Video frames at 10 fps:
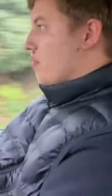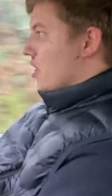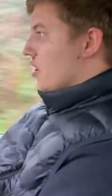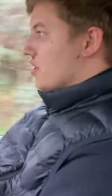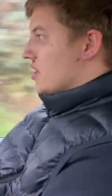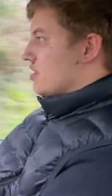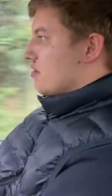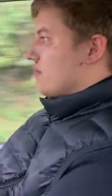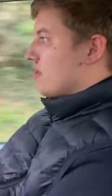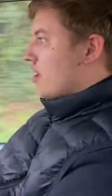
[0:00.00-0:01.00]
we noticed
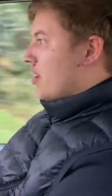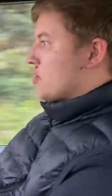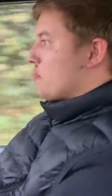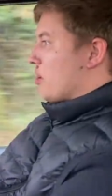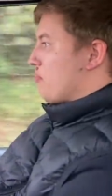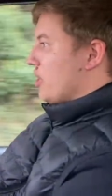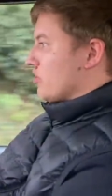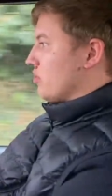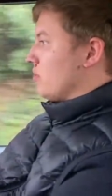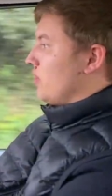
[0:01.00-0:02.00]
a nice big
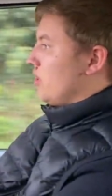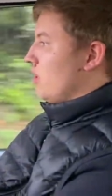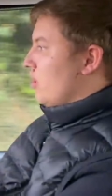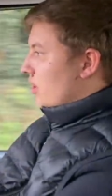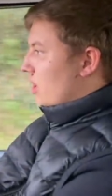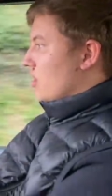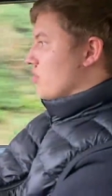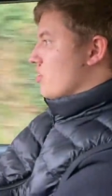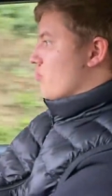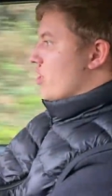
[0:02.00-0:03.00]
puddle
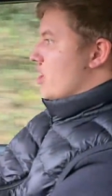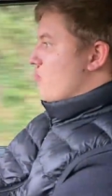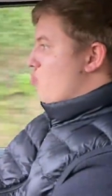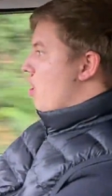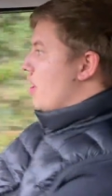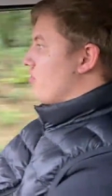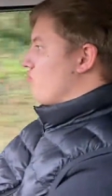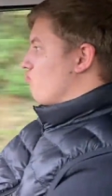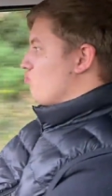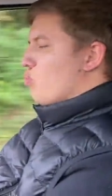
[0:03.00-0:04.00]
under the rear white,
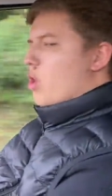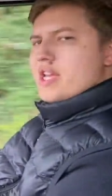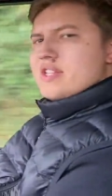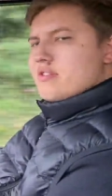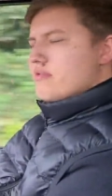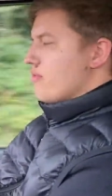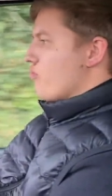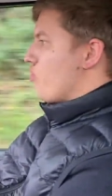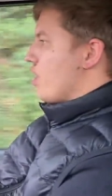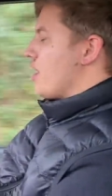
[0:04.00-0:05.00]
white
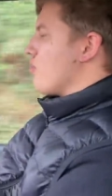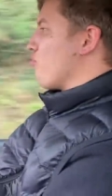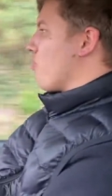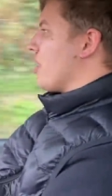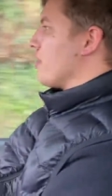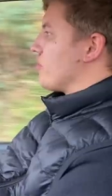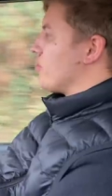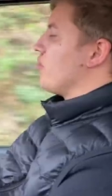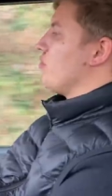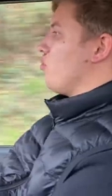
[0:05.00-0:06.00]
rear right
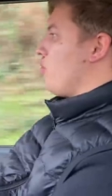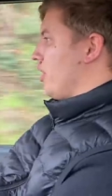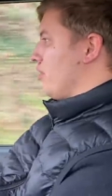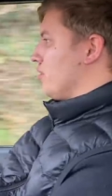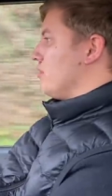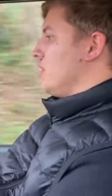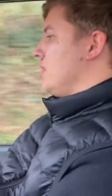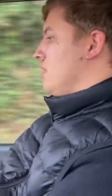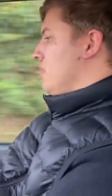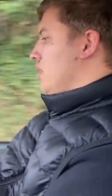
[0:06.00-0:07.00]
wheel.
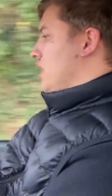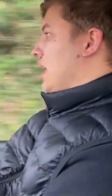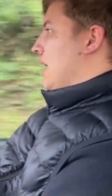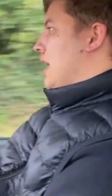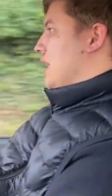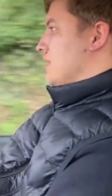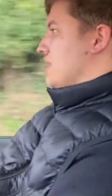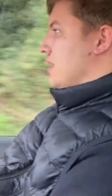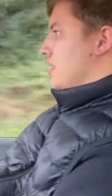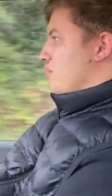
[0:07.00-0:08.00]
And
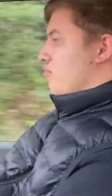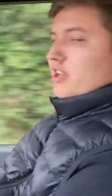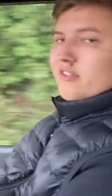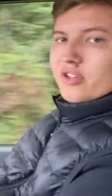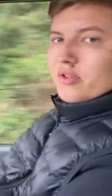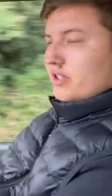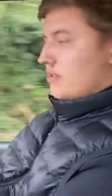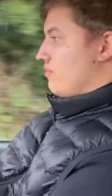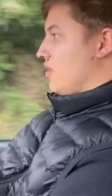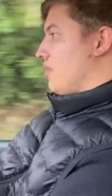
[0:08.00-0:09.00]
uh, brake fluid
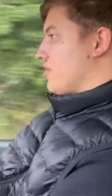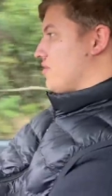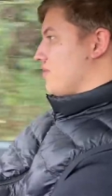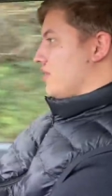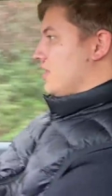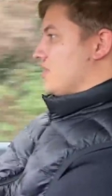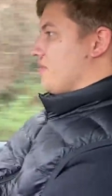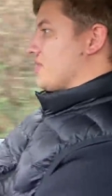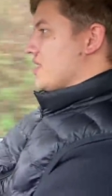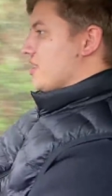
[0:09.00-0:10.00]
loss, as
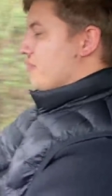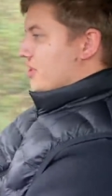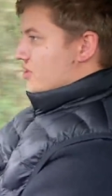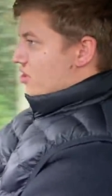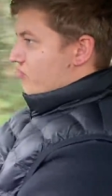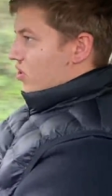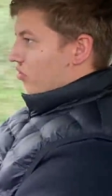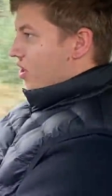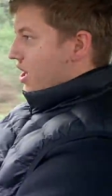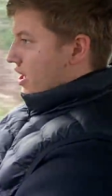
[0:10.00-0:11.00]
obviously something's gone
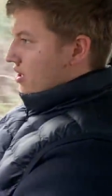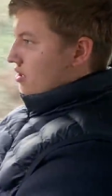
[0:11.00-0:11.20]
wrong there.